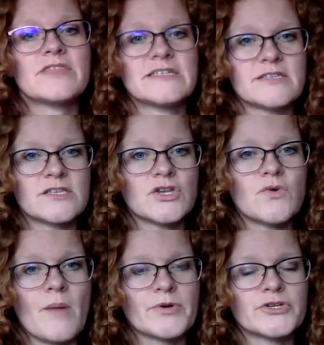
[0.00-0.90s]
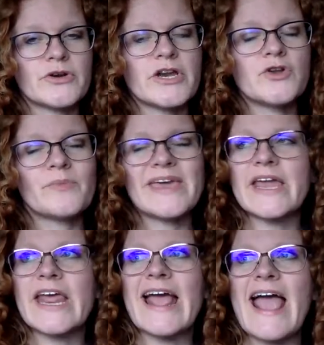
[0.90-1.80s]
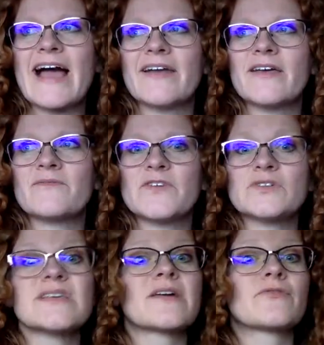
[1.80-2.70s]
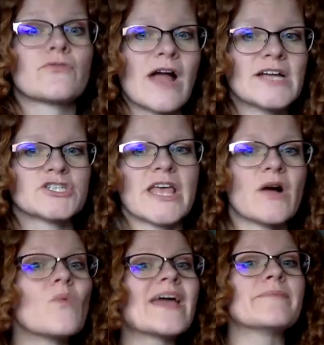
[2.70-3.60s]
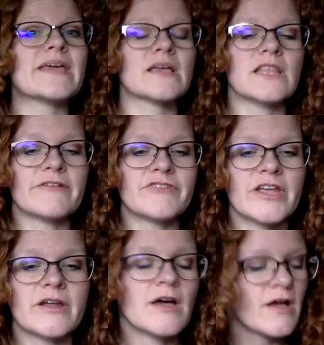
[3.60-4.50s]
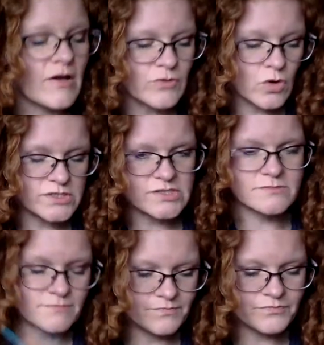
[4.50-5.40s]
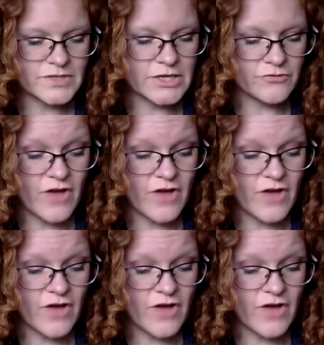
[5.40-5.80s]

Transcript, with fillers: this is a new opportunity, new beginning, and it feels like fresh, like a weight being lifted. Of course, your